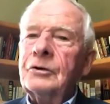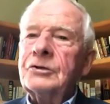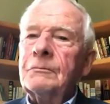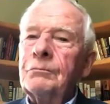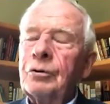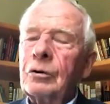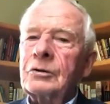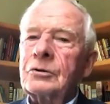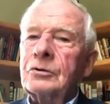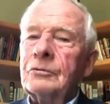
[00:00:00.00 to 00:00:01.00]
and
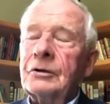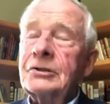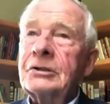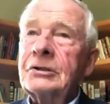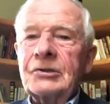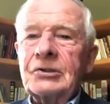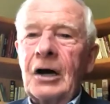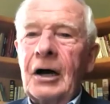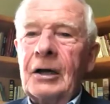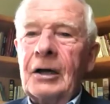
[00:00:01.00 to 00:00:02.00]
to shape our
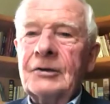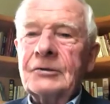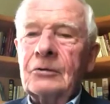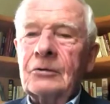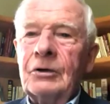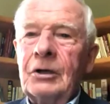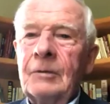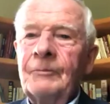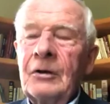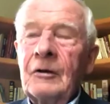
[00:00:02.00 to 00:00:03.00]
societies, that we,
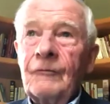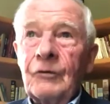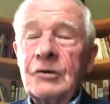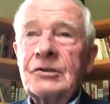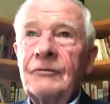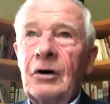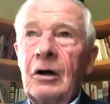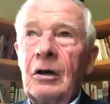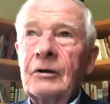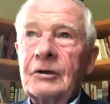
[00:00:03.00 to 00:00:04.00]
first of all, extend
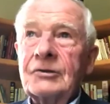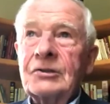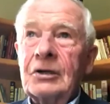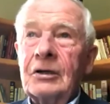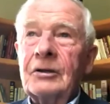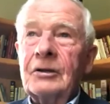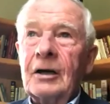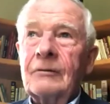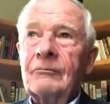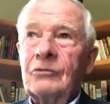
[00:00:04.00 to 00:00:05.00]
that knowledge,
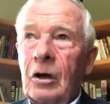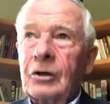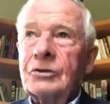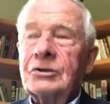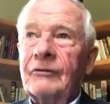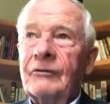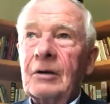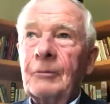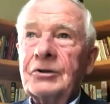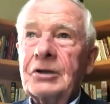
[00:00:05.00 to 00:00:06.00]
develop our talent base,
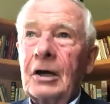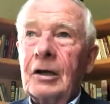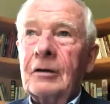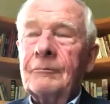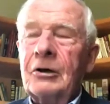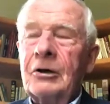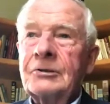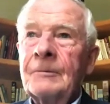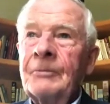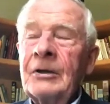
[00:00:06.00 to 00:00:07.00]
and then
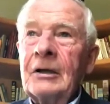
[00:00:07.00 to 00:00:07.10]
try